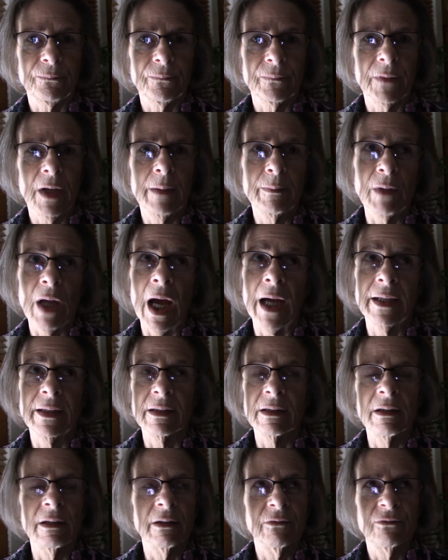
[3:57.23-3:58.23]
I
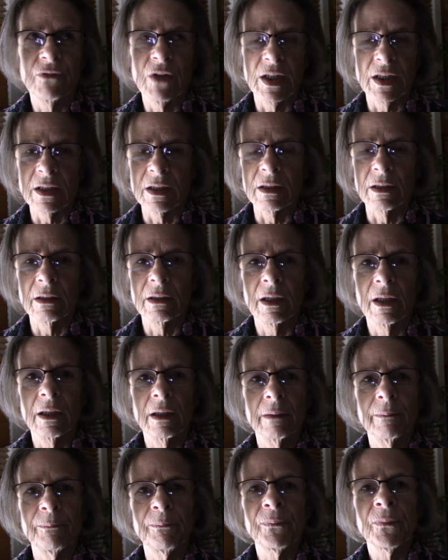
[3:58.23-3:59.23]
didn't invent it.
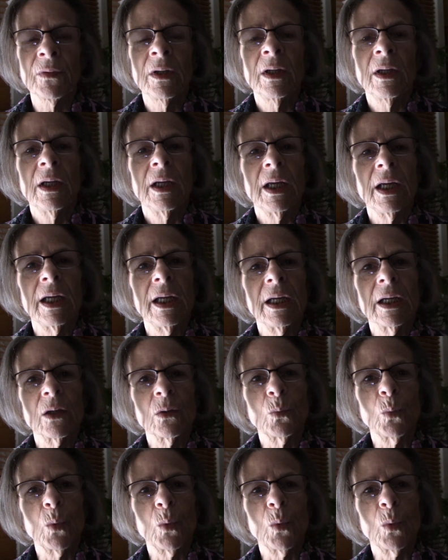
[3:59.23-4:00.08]
And